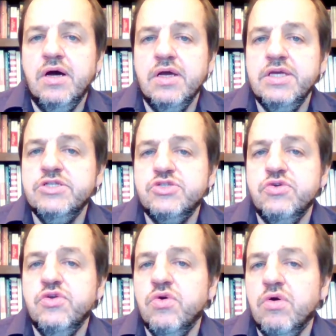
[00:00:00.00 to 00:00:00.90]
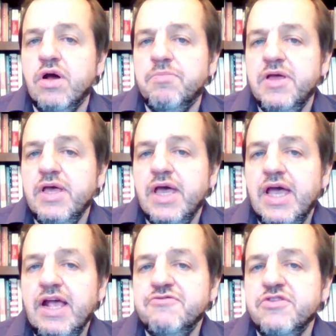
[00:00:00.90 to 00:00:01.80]
Eastern Europe
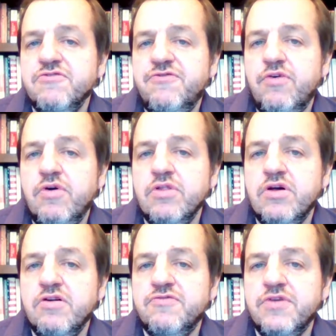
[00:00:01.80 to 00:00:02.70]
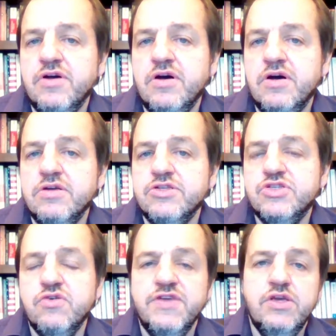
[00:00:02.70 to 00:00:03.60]
after the fall of the
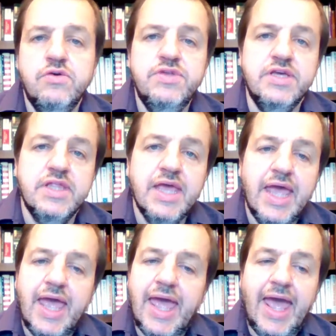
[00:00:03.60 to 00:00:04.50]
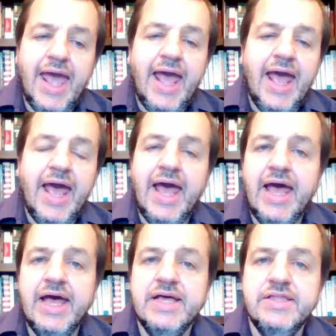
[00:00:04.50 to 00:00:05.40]
Soviet Union.
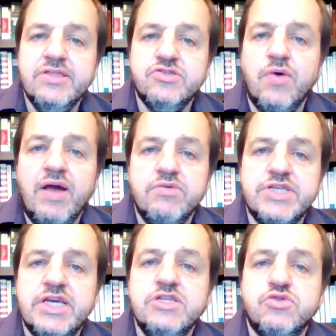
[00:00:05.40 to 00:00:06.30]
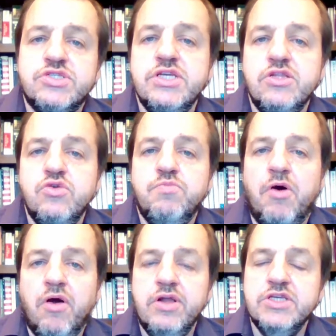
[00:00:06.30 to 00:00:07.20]
And so I was interested in new
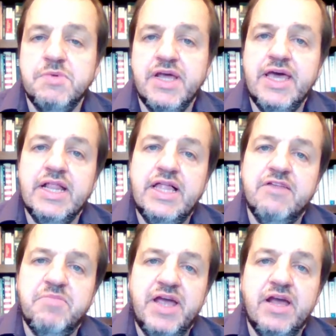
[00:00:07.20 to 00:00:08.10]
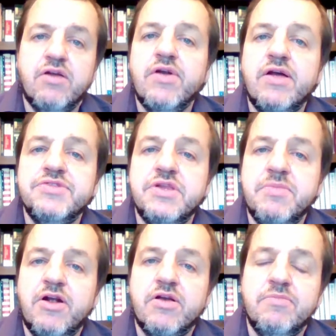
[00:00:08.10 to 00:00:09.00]
parties, but I had a lot of background in
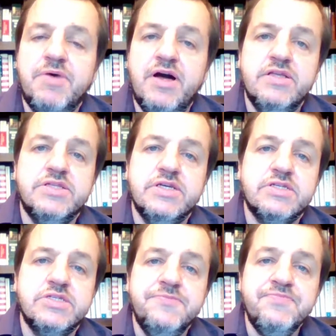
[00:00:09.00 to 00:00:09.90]
American politics.